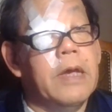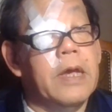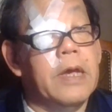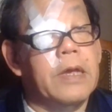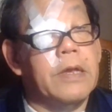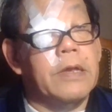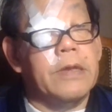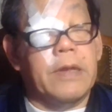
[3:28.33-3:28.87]

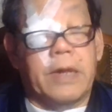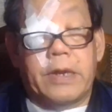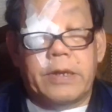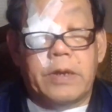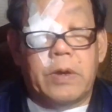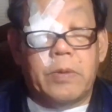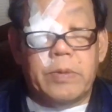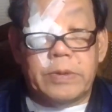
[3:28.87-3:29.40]
And I
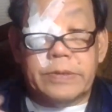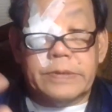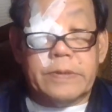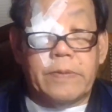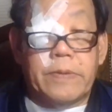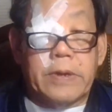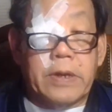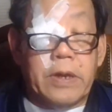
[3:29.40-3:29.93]
know what's
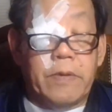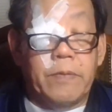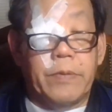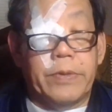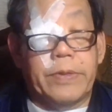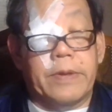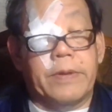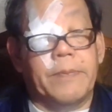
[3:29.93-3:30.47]
going on
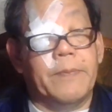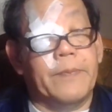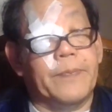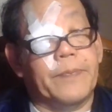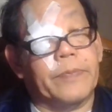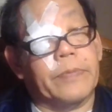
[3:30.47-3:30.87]
with them.